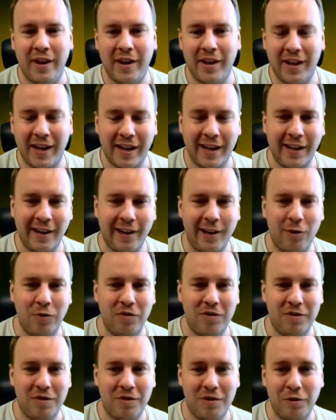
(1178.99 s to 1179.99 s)
getting
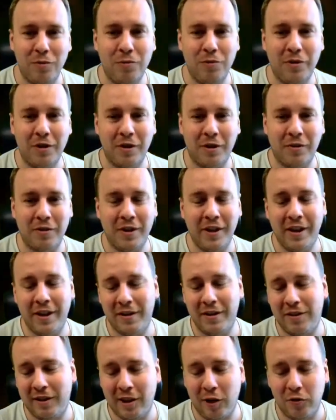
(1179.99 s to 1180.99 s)
close to uh,
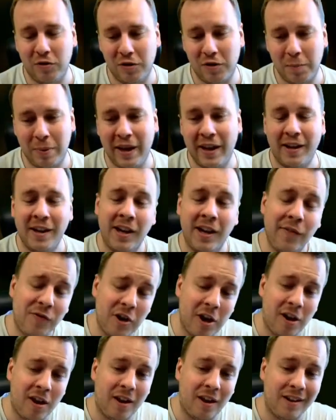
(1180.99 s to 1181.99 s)
close to pin. And if
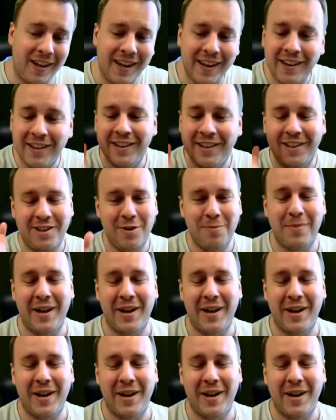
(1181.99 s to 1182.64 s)
you're lucky, you